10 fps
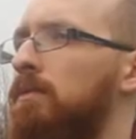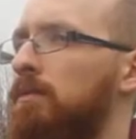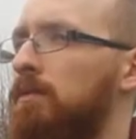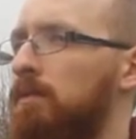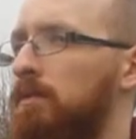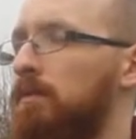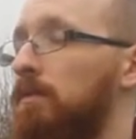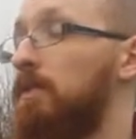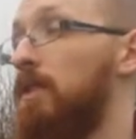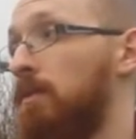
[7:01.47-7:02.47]

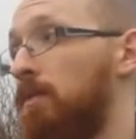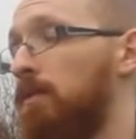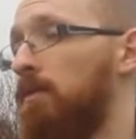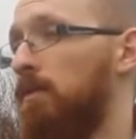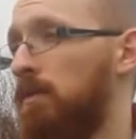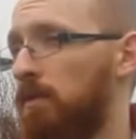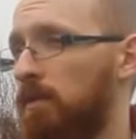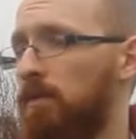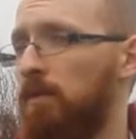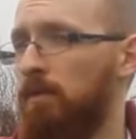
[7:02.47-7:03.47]

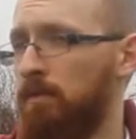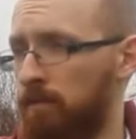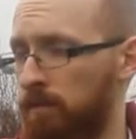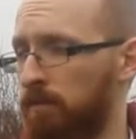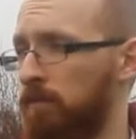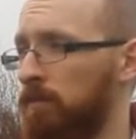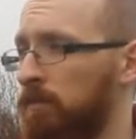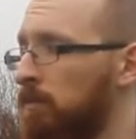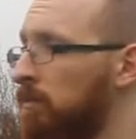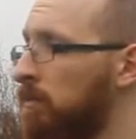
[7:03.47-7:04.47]

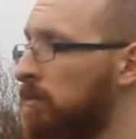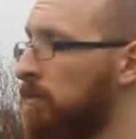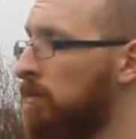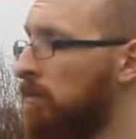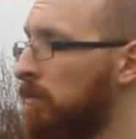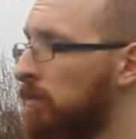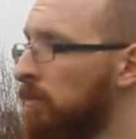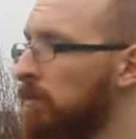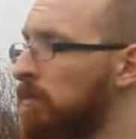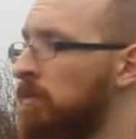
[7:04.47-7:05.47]

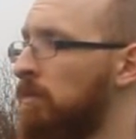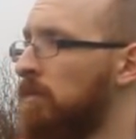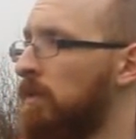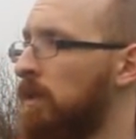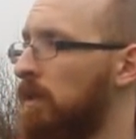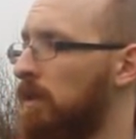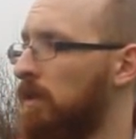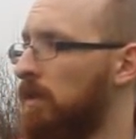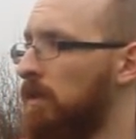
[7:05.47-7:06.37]
No words are spoken by the person on screen.